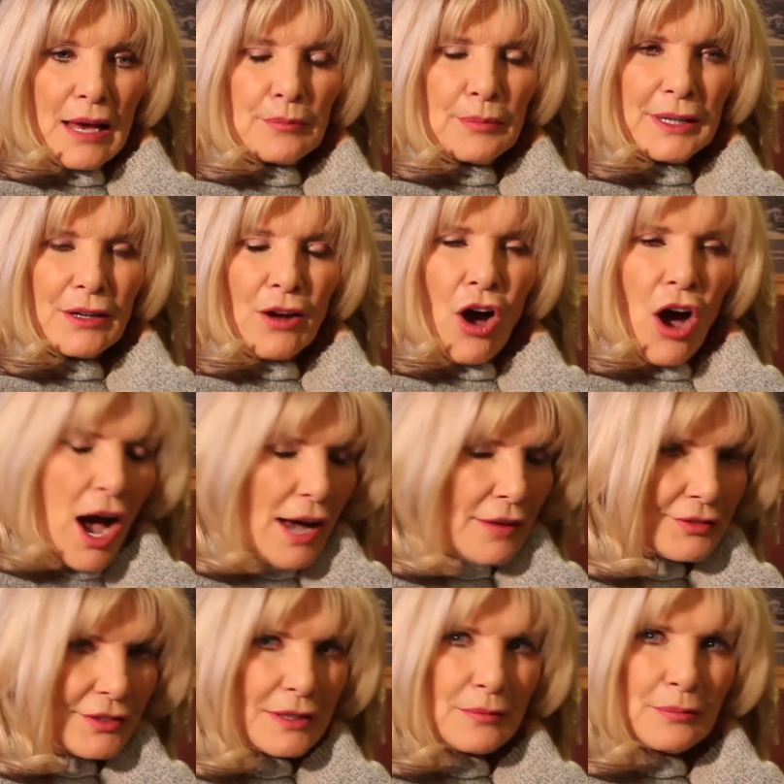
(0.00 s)
but
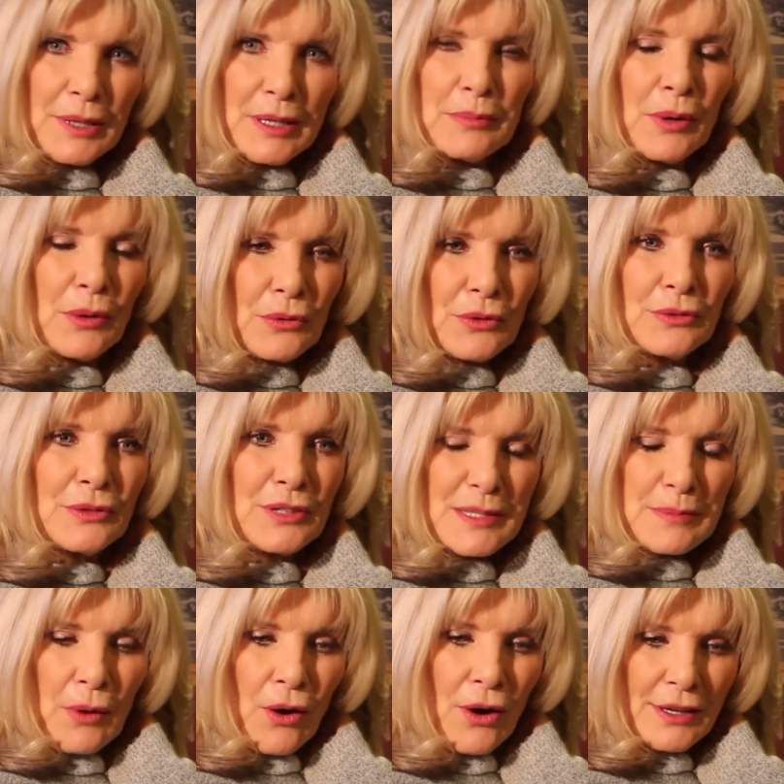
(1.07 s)
often people will
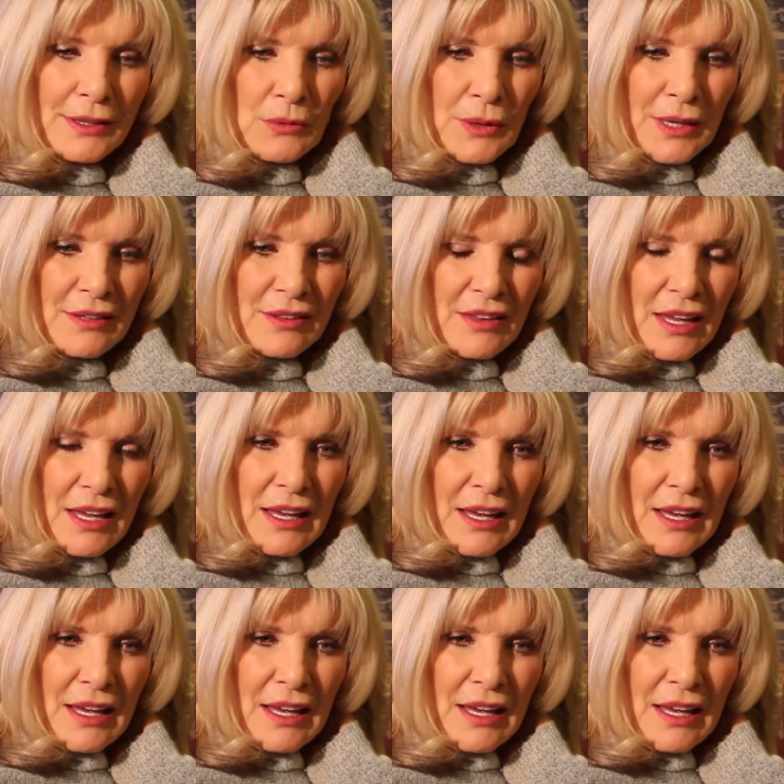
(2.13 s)
respond with,